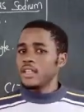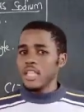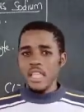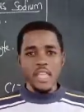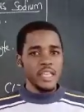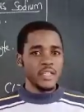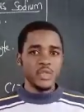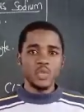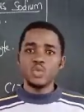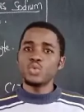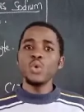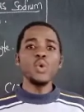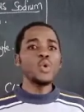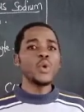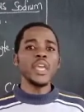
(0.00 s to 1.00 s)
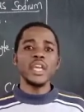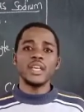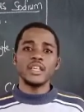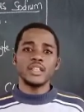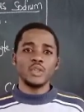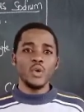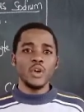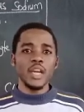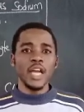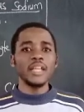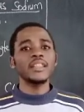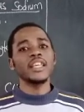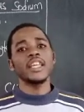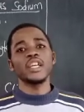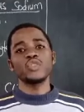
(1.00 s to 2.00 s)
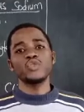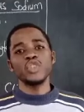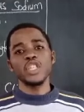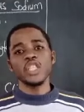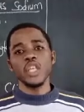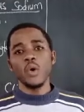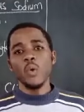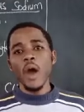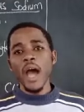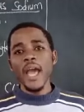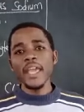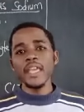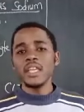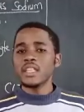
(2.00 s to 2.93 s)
is too weak to conduct electricity. Why?